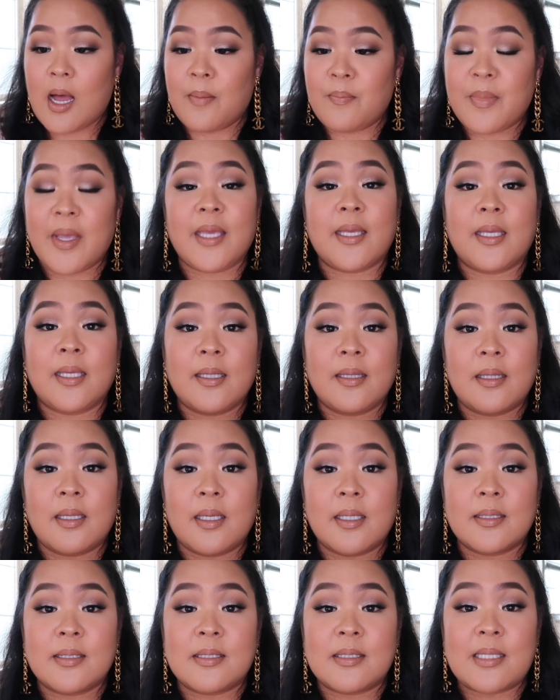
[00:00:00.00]
making
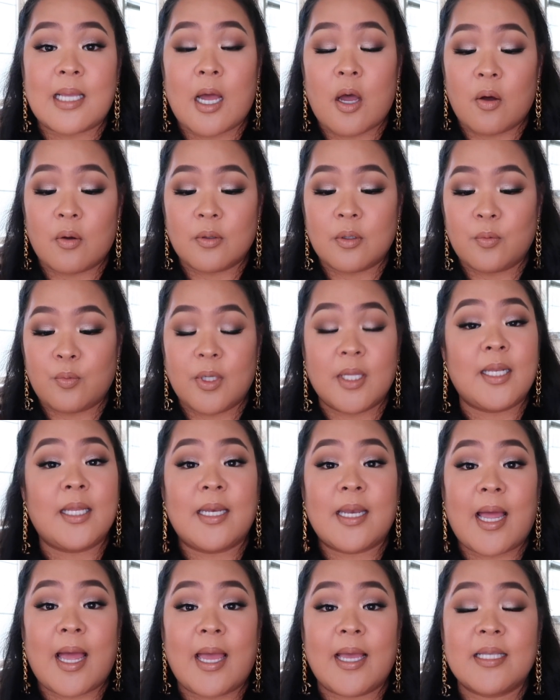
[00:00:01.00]
this sound really
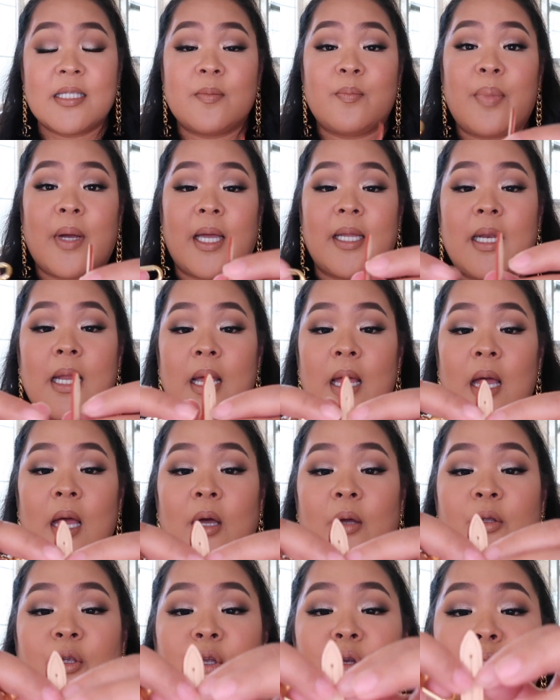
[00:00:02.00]
nice, but
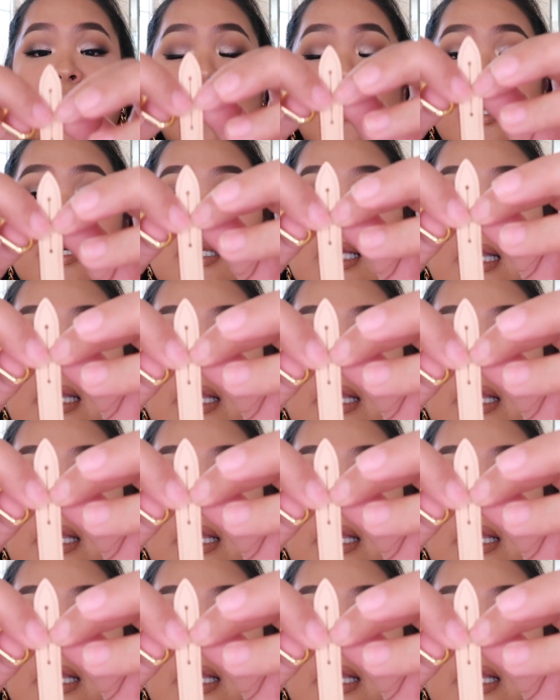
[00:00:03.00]
you know, there's a